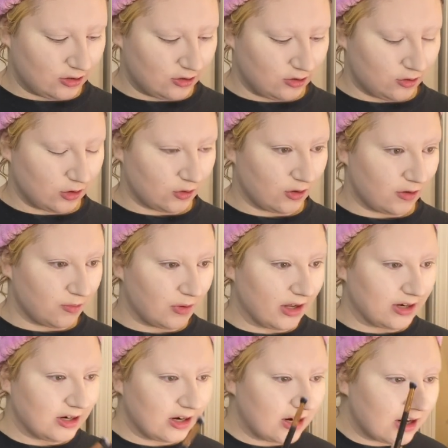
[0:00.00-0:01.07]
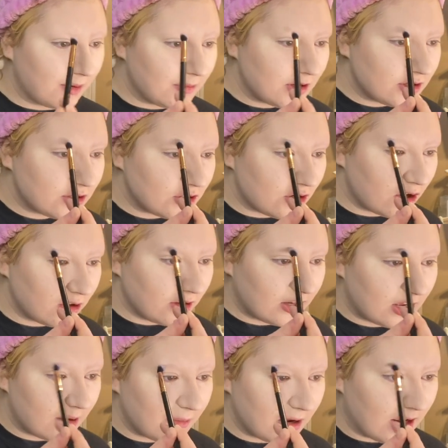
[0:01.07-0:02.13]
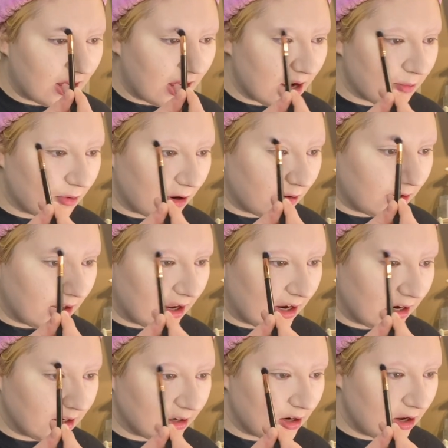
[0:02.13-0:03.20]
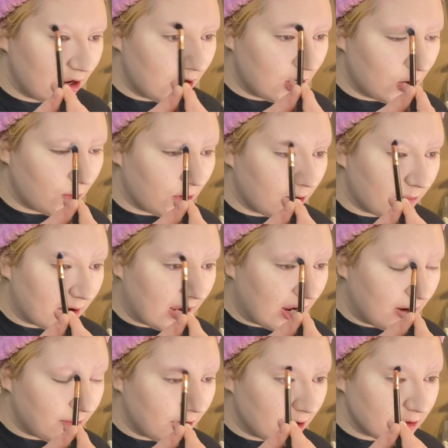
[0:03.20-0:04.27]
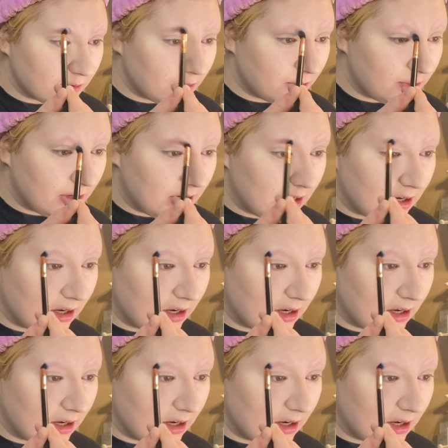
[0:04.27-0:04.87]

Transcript: to sort of blend it in. I'm gonna start like on my eyebrow line where my eyebrows would be